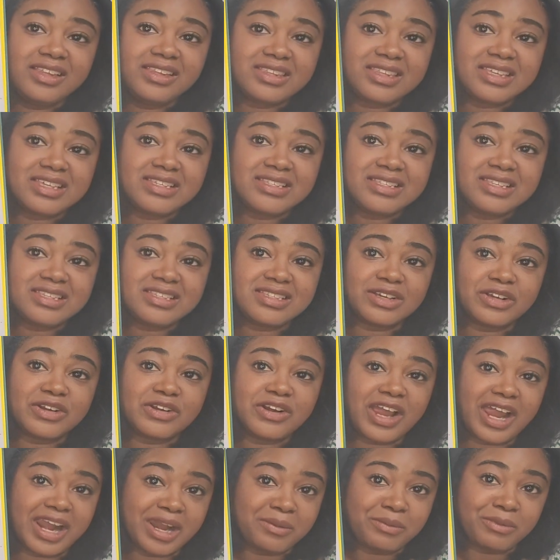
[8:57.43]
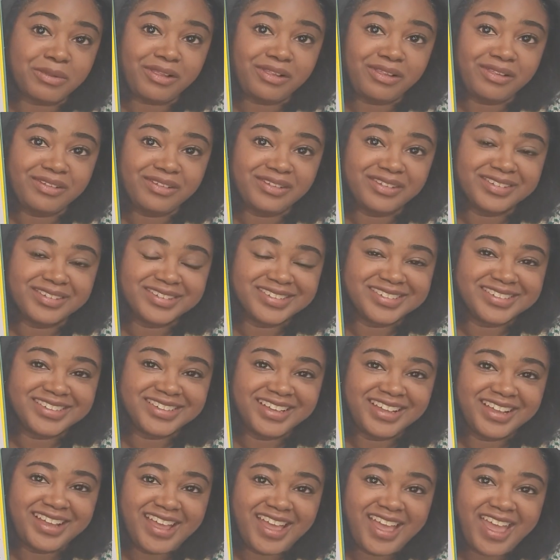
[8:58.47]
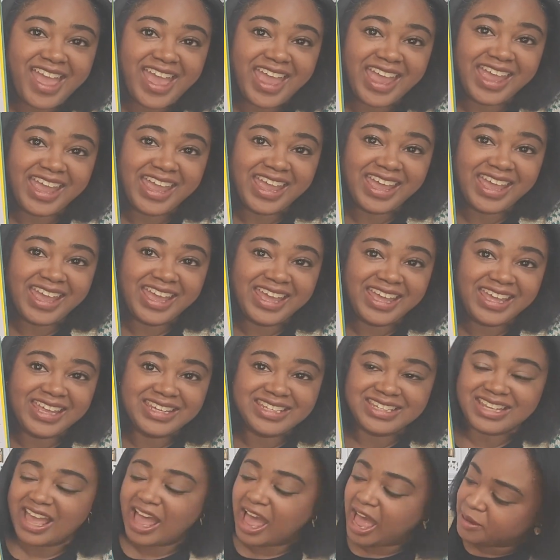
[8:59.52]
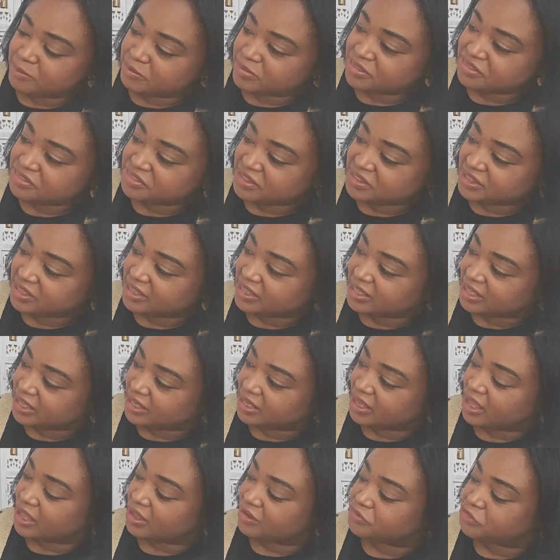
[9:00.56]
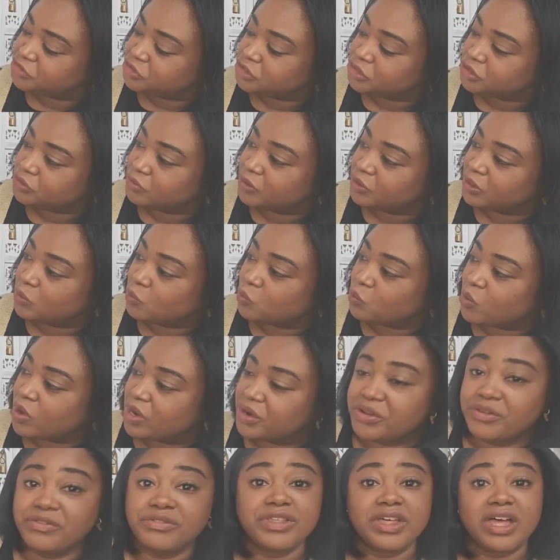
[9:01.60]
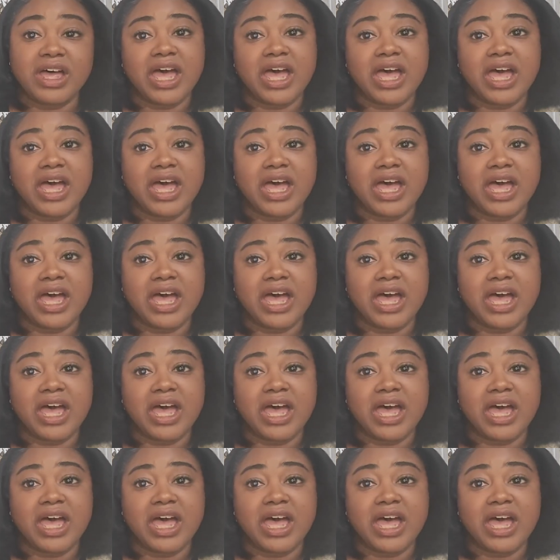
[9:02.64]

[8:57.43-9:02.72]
This is incredible. And I'm thinking of doing one of the